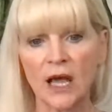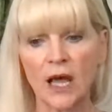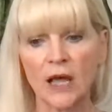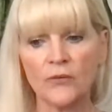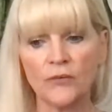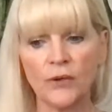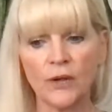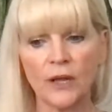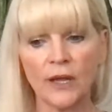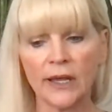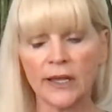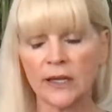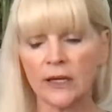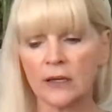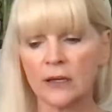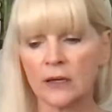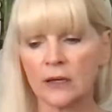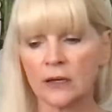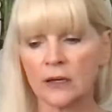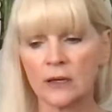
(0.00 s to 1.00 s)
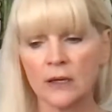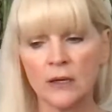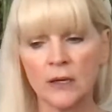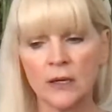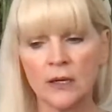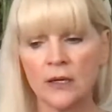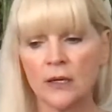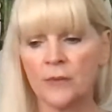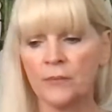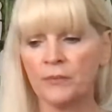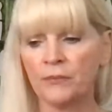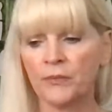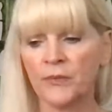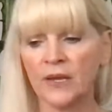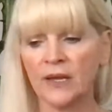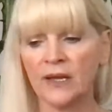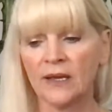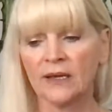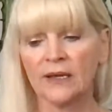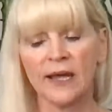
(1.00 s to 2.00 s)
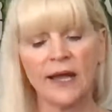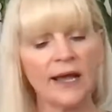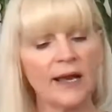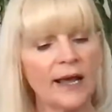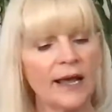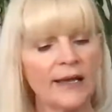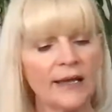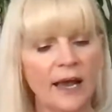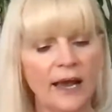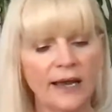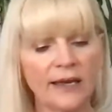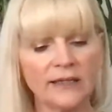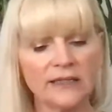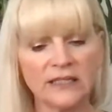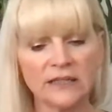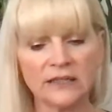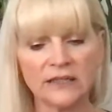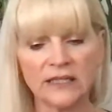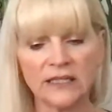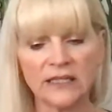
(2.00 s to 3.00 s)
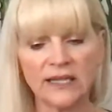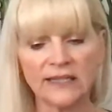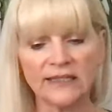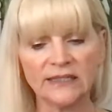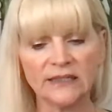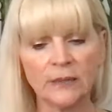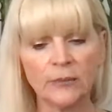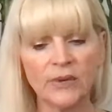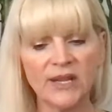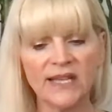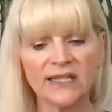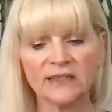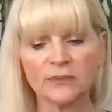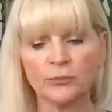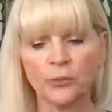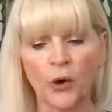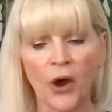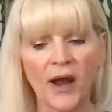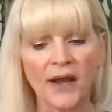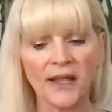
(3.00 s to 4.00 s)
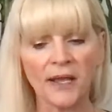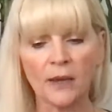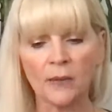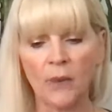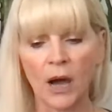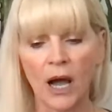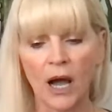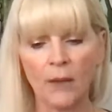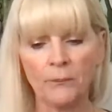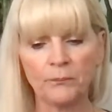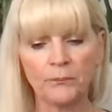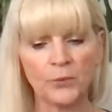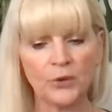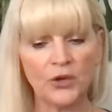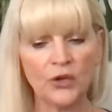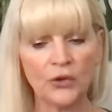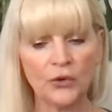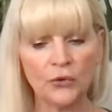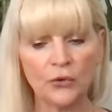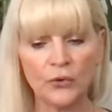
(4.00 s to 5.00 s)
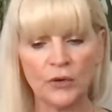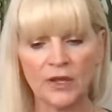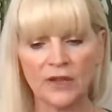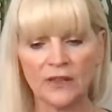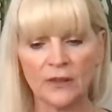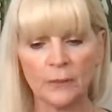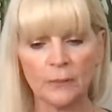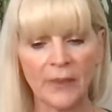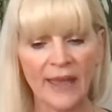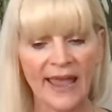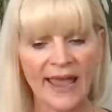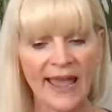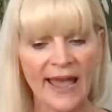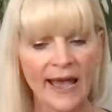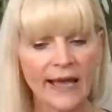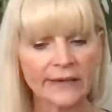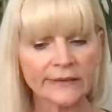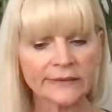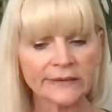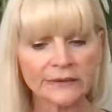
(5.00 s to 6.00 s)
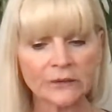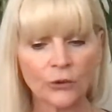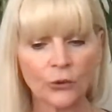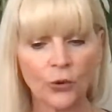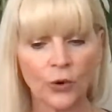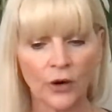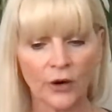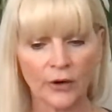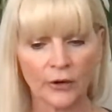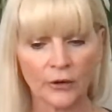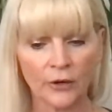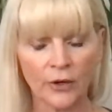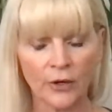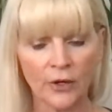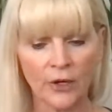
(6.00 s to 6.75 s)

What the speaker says: I feel like either, God, I just like somebody has brought him up to you in the past or,